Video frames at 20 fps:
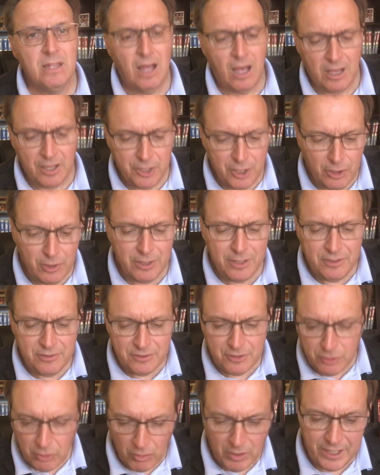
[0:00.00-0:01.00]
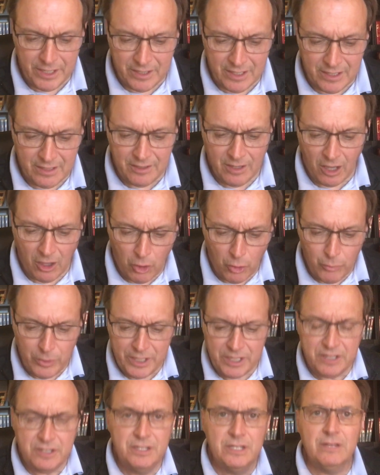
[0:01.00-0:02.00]
Uh, Herod the Great had
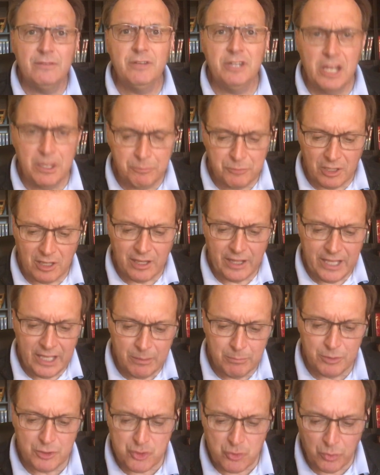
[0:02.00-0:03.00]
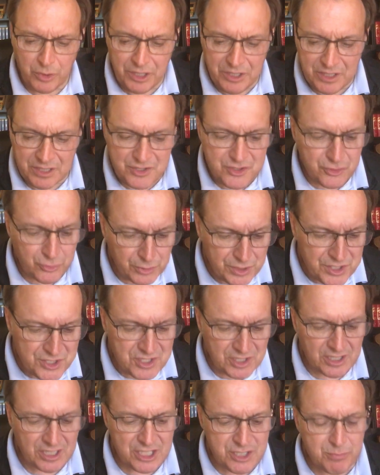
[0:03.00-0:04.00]
already divvied up the land between his three
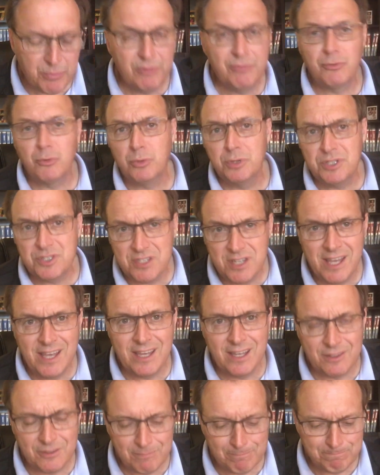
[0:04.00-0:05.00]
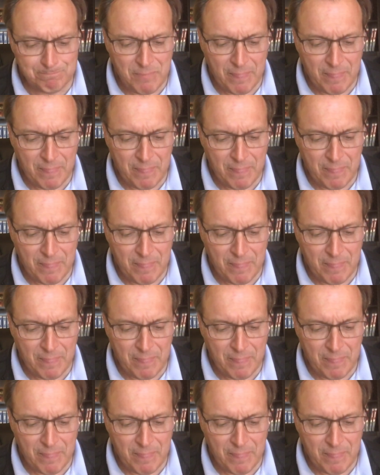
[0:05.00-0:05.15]
sons before his death.